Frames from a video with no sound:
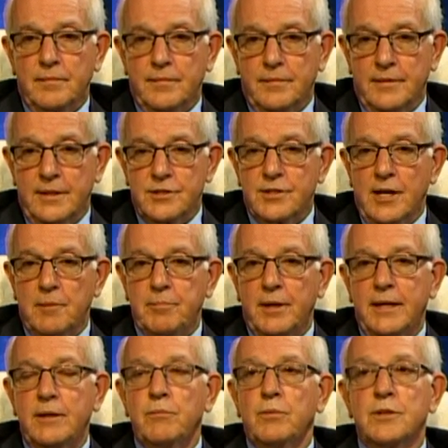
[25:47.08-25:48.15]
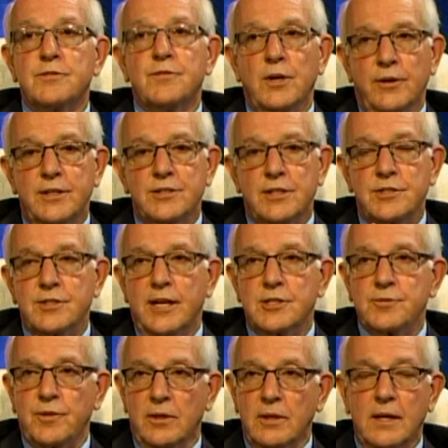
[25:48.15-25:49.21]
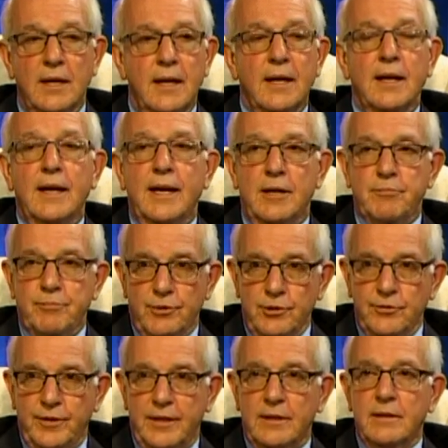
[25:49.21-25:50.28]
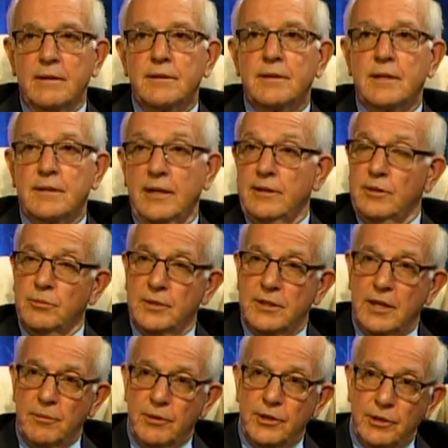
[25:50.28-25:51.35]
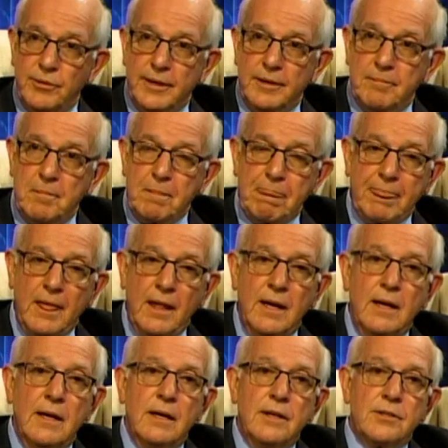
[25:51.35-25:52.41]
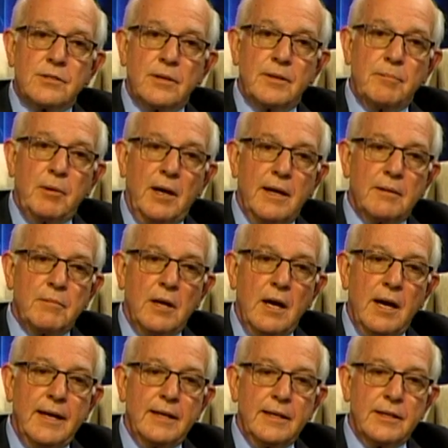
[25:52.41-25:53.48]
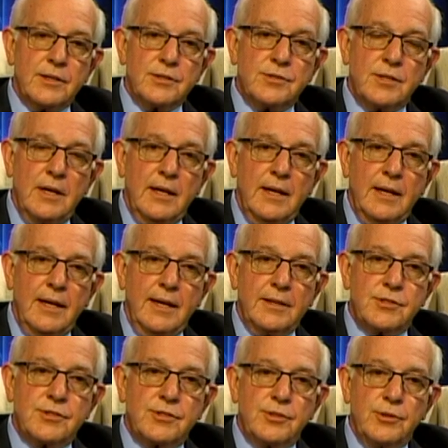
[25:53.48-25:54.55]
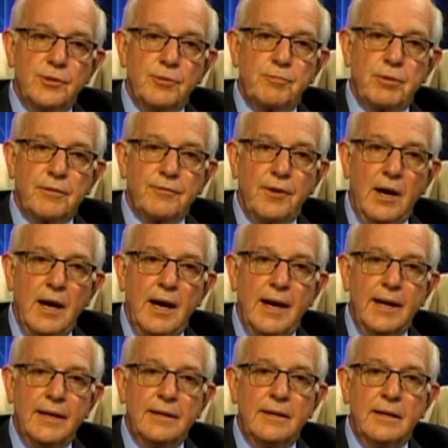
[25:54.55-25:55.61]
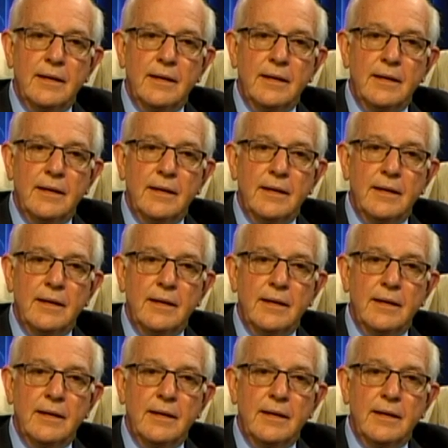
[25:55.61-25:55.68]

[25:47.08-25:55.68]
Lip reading: this company was very successful in proving that they knew what they were doing. So the bottom line is, it's to provide